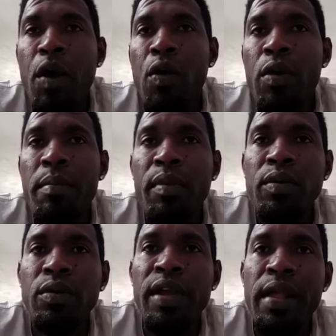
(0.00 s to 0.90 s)
but we
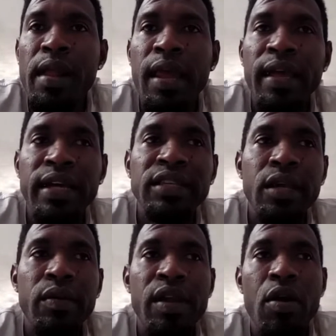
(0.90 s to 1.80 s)
we like I
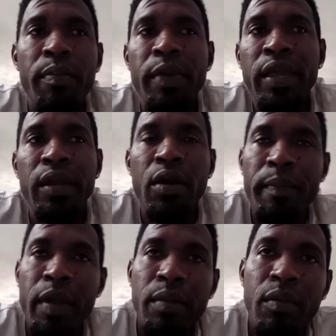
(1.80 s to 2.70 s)
said, we're gonna pick
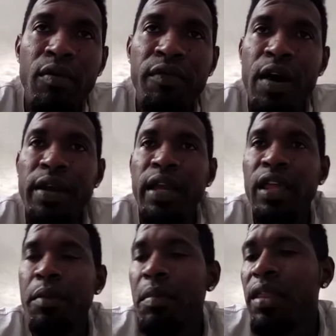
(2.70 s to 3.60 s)
it up and move
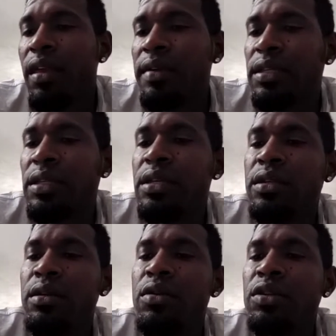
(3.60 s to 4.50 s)
on and get better as the
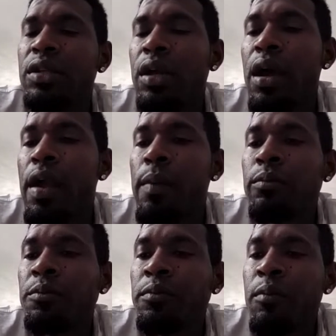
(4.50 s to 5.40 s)
season goes along.
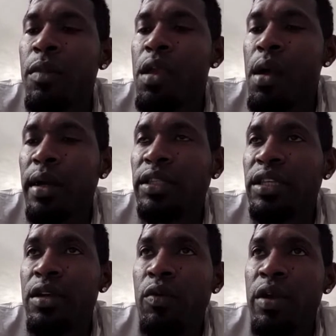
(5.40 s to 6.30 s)

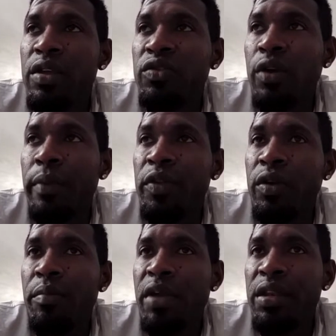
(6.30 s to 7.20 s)
I think we
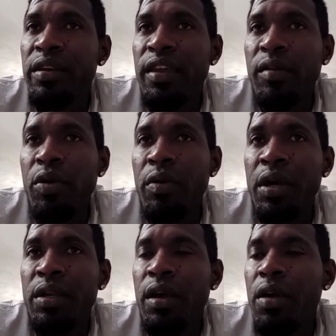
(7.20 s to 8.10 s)
dropped the mid table
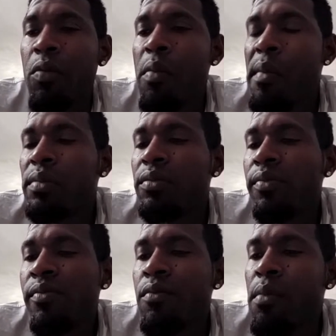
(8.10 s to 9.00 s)
right now.
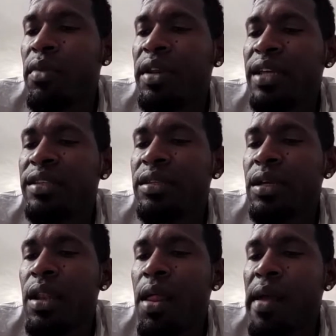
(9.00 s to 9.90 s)
But
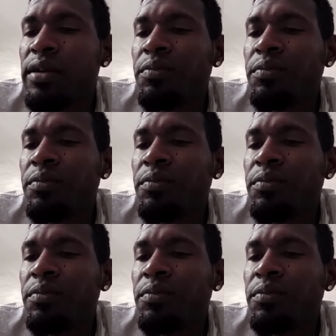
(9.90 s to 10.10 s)
that's it.